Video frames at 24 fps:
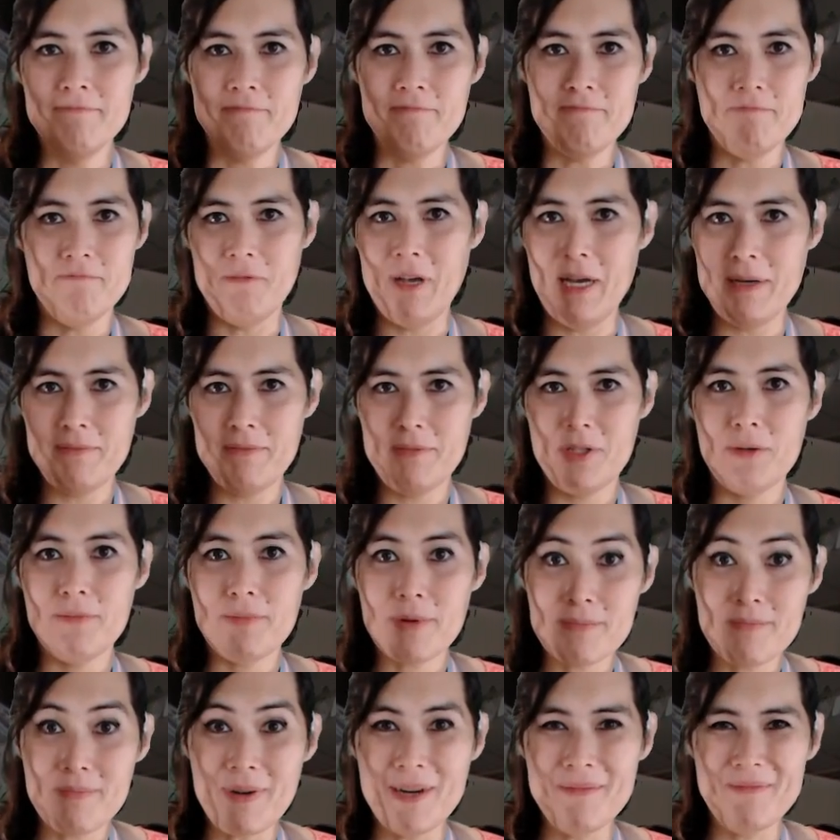I'm super
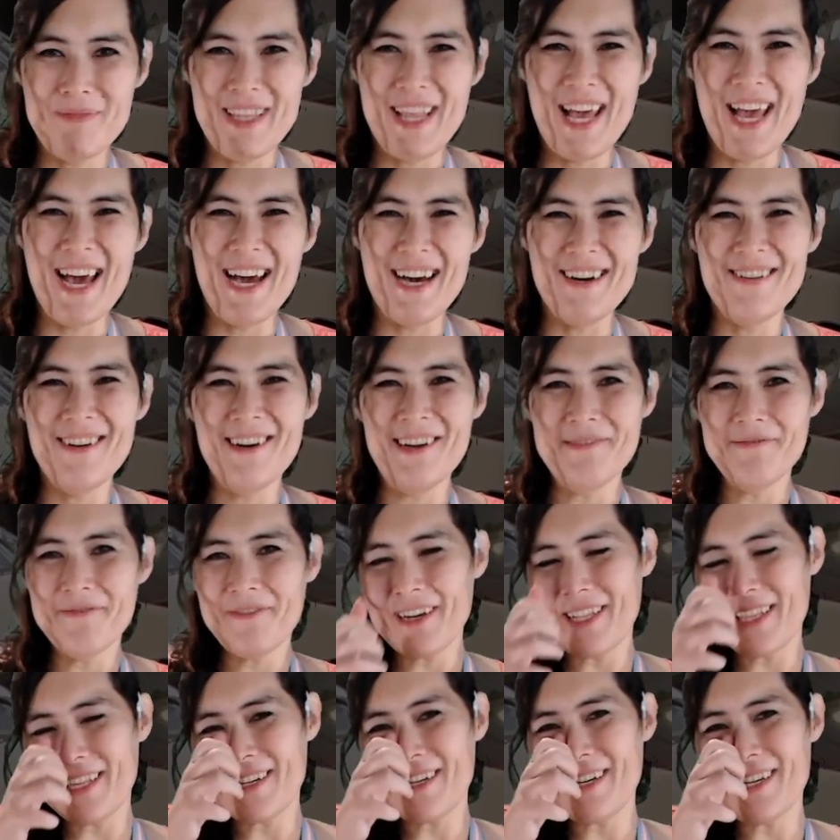pumped now. I'm
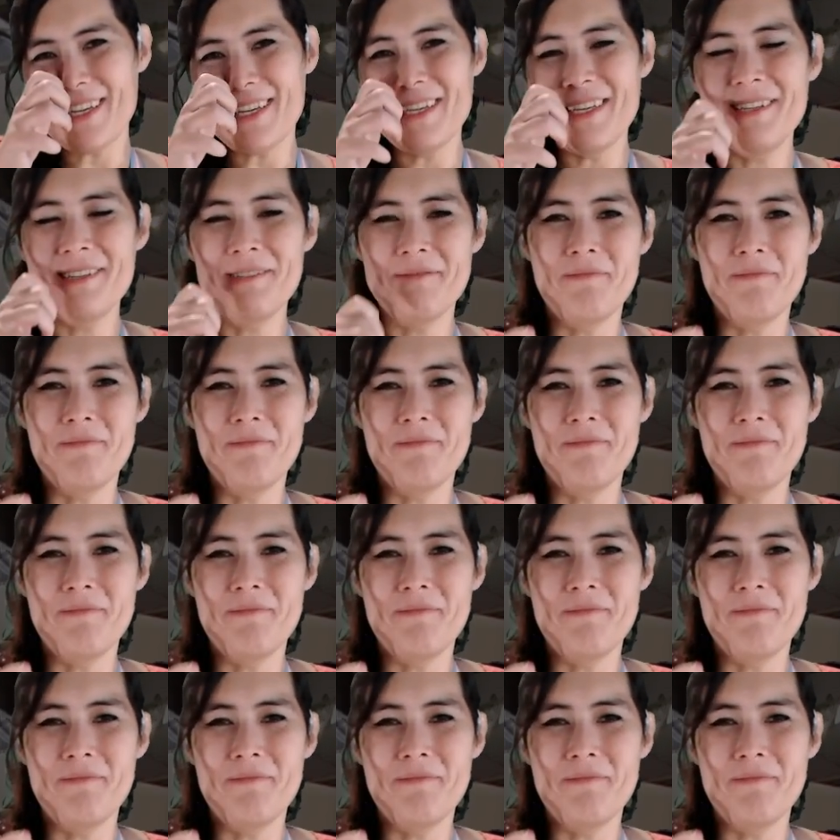finally going.